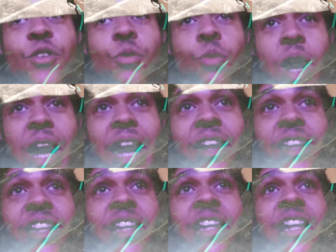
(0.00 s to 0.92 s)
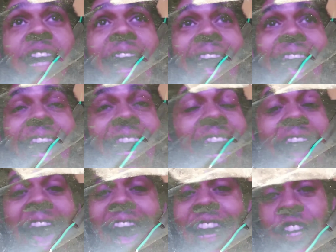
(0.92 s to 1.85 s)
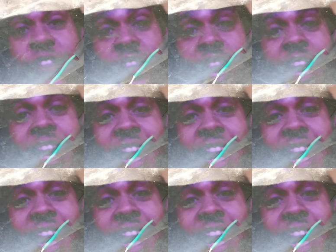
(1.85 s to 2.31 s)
for a while. And I had it set.